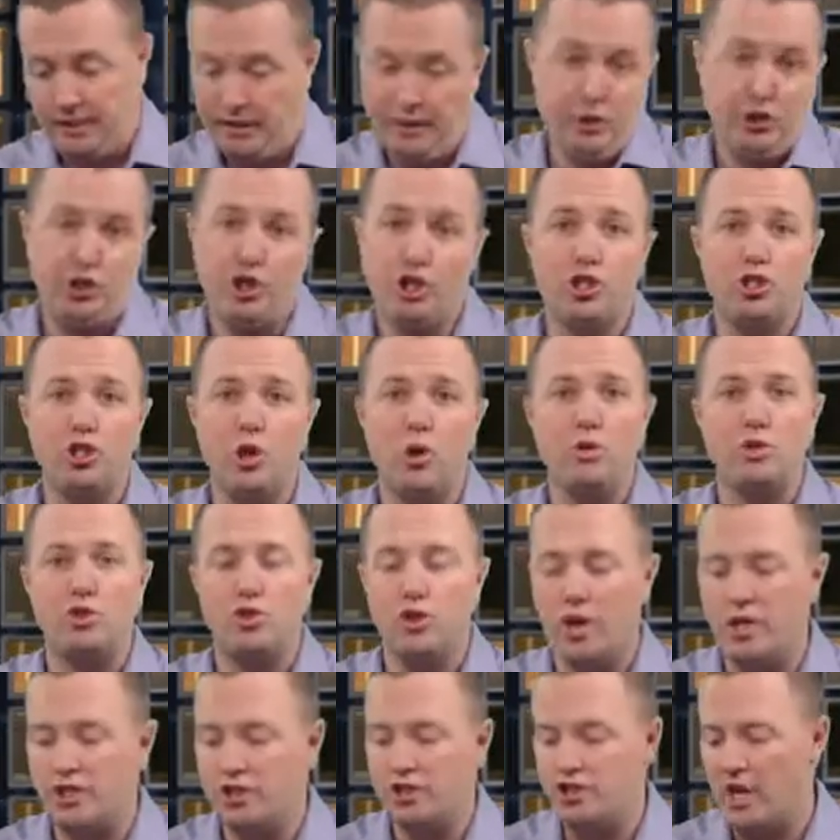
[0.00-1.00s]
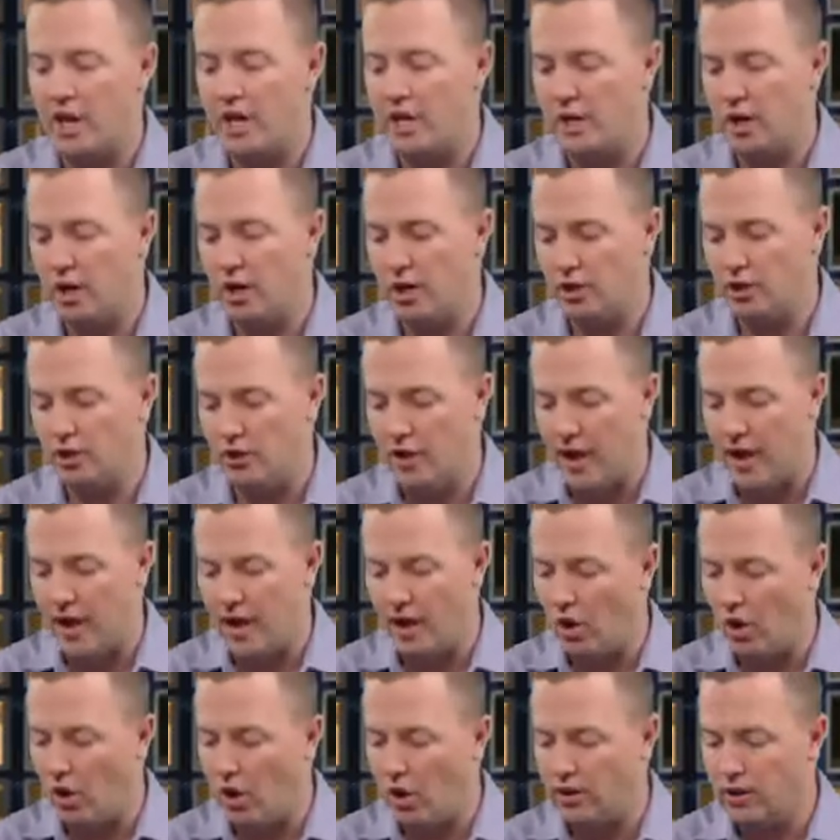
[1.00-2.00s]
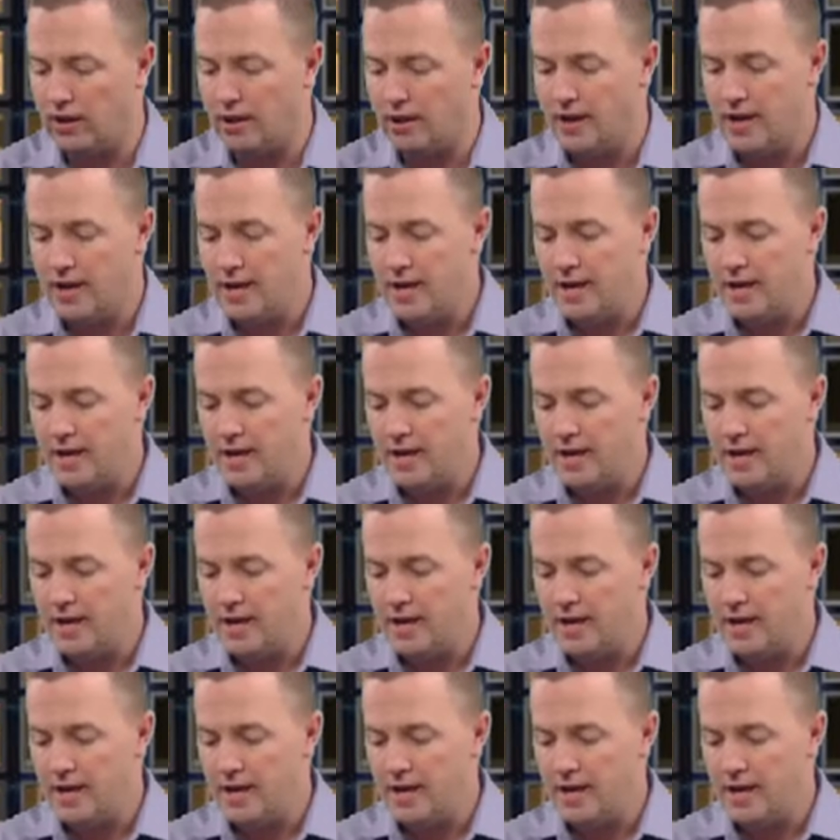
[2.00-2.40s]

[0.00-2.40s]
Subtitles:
Just don't trust Jay Cutler at all.